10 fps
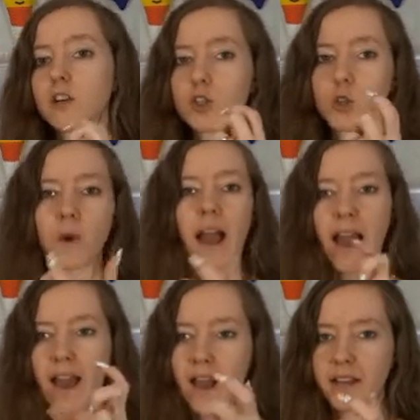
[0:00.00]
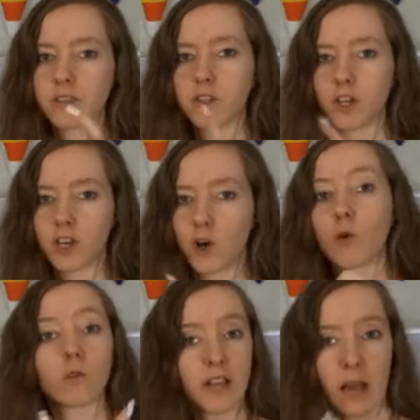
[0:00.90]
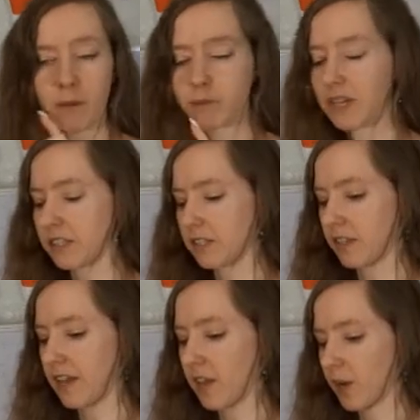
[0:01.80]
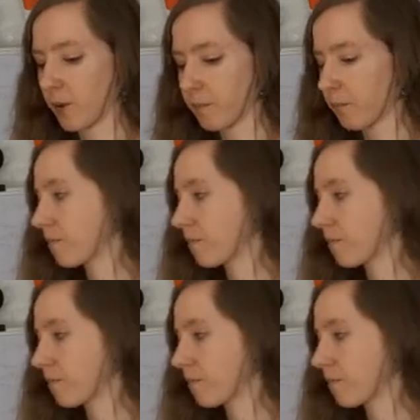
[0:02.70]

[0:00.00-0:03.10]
you add the overlapping pieces together